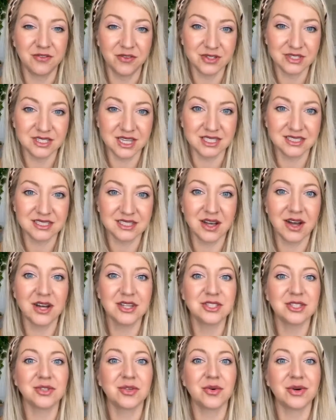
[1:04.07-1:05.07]
a full-size
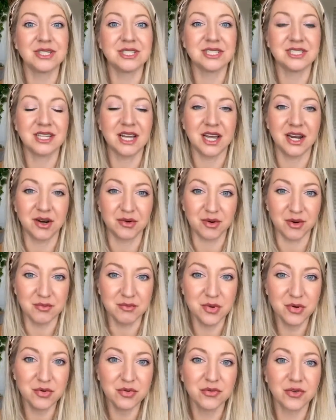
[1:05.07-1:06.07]
gloss, you're going to get a
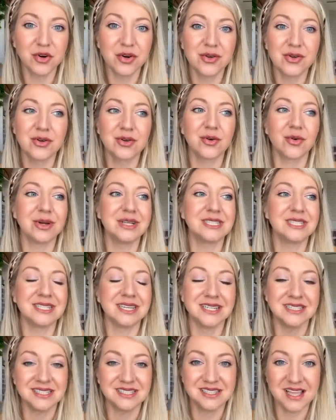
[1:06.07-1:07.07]
remover, you're going to
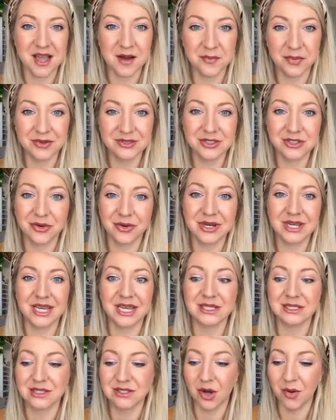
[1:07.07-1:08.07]
get samples, you're going to
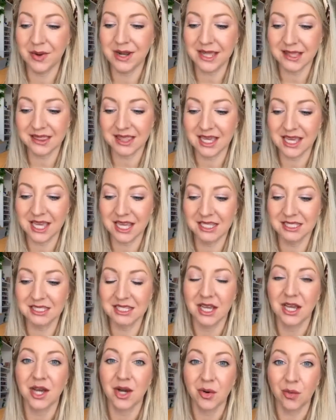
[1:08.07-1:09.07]
get so many
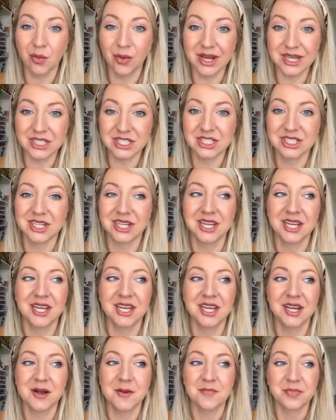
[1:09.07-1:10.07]
things, which
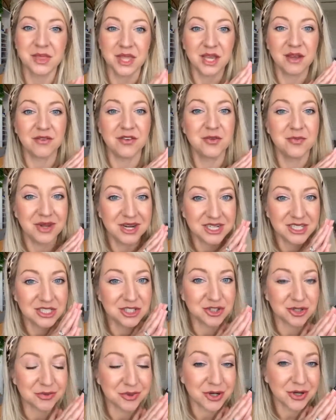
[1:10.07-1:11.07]
if you've been a
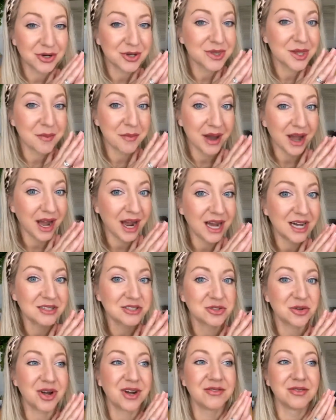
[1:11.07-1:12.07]
distributor in the
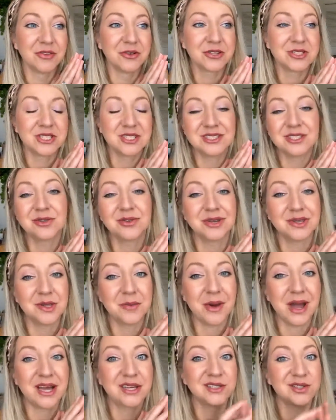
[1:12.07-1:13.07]
past or have looked into it in
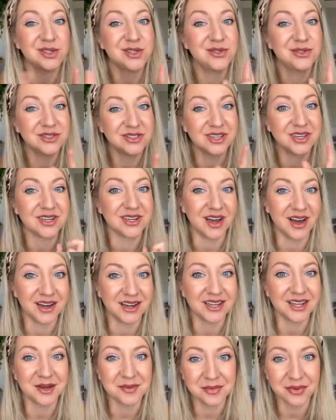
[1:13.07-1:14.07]
the past, you used to
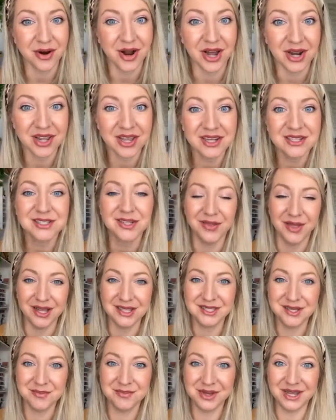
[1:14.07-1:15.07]
not get product. So
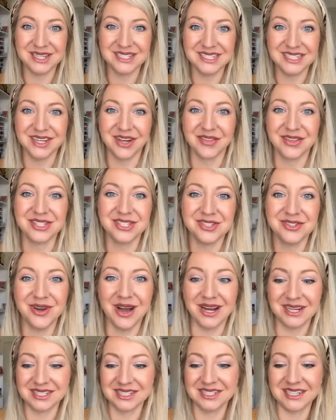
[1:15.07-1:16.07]
that's a big deal that you
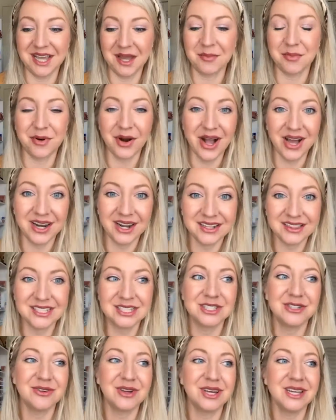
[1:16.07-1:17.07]
actually get product
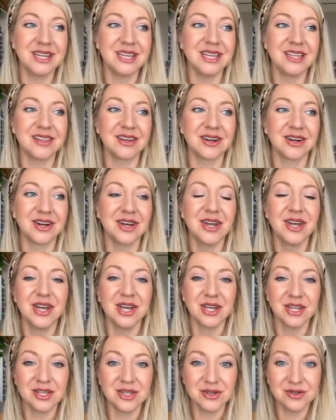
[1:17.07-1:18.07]
that you can either
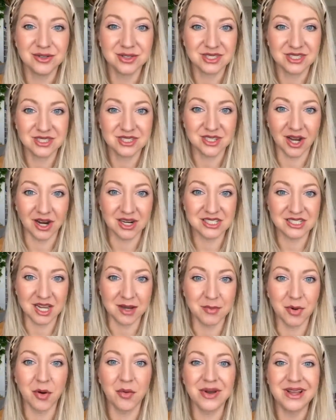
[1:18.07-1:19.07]
use to start
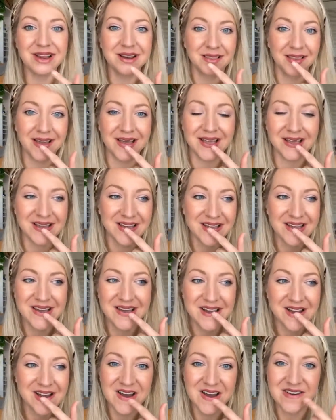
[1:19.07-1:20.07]
demoing, like
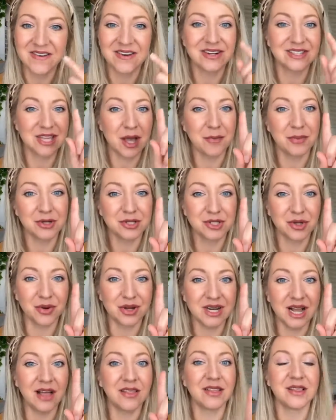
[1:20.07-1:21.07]
for example,
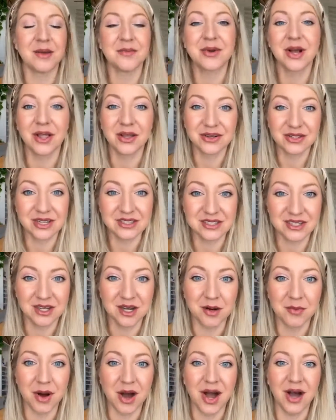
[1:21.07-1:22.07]
showing how the lip color doesn't
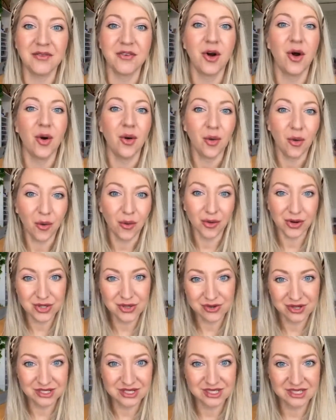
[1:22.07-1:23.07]
come off, or
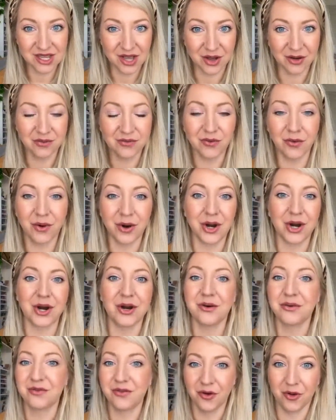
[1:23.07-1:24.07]
you can sell
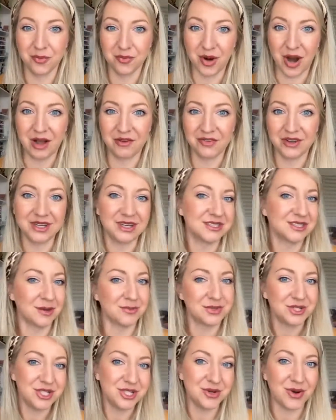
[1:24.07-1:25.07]
for full profit. It's
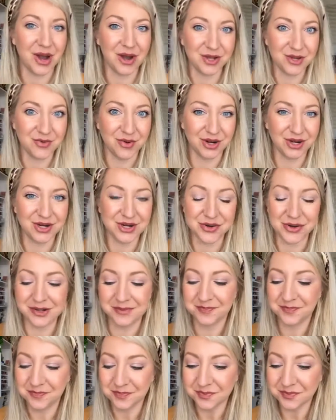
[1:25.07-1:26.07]
up to you how you wanna do
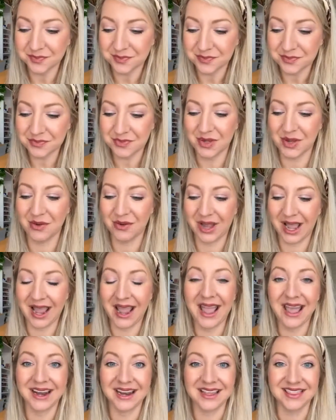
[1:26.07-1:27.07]
it.
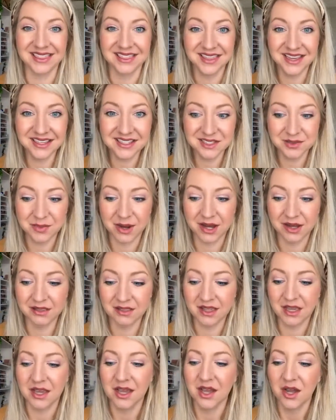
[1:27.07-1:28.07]
Okay, and in this
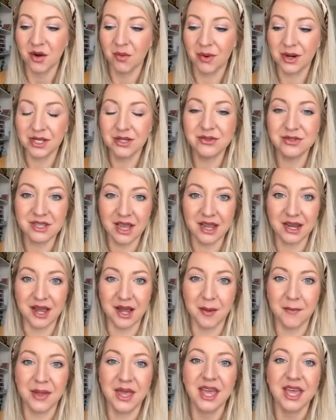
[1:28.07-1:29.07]
month, when you sign
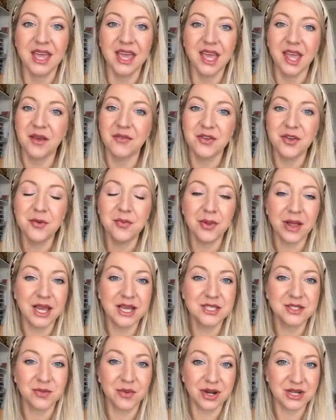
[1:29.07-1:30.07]
up, if you
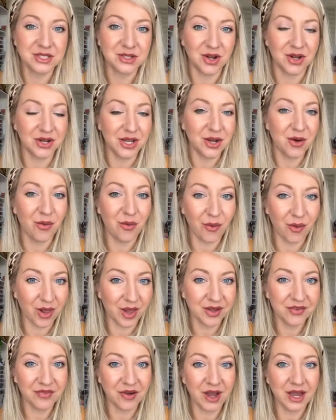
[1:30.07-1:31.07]
place what is called a
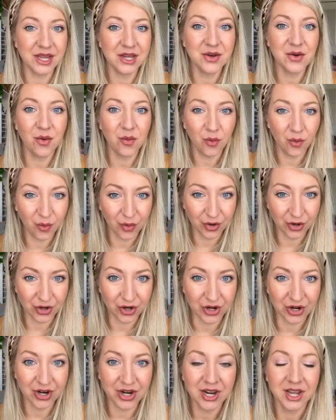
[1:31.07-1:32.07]
qualifying
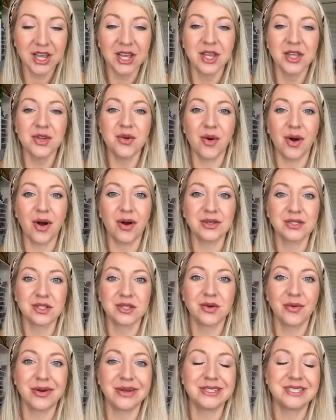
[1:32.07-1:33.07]
order, you are
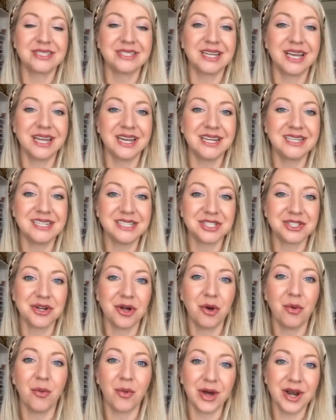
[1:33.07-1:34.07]
also going to get an
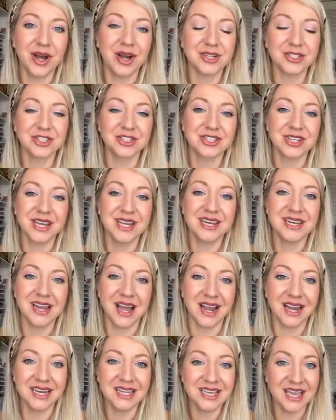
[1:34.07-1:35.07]
additional
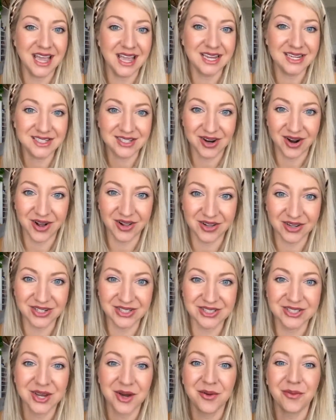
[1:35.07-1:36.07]

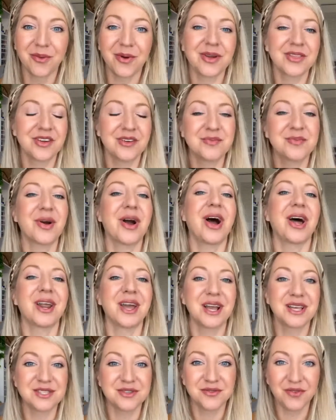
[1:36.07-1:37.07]
$198 worth of
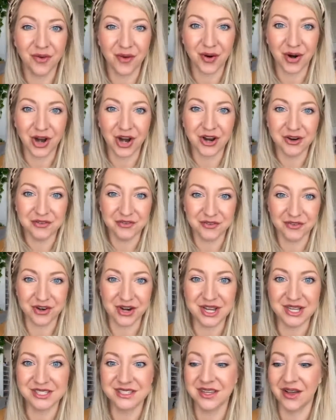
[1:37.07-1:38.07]
products for
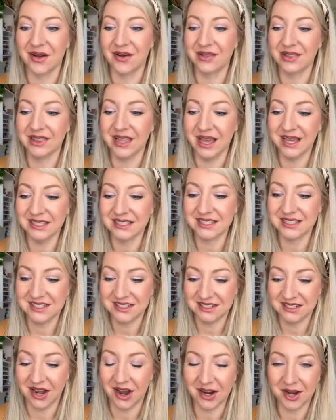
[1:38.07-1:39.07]
free. So
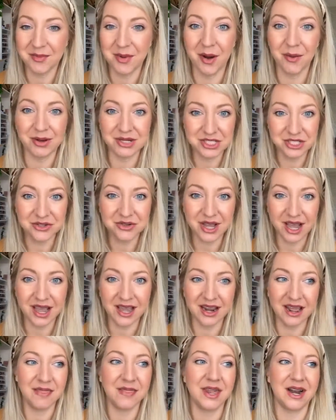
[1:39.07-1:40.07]
let's talk about what you
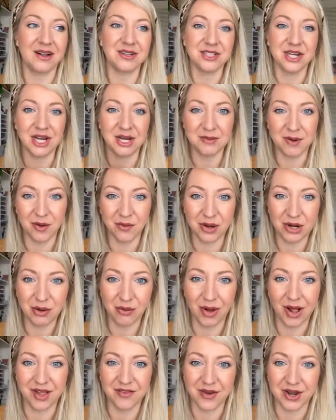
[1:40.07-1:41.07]
get and then I'll talk about what a
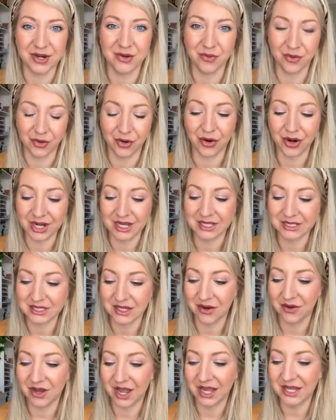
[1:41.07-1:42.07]
qualifying order
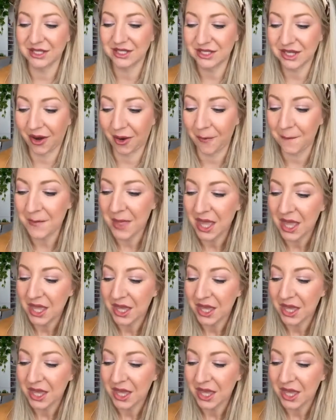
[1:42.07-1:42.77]
is. Okay, so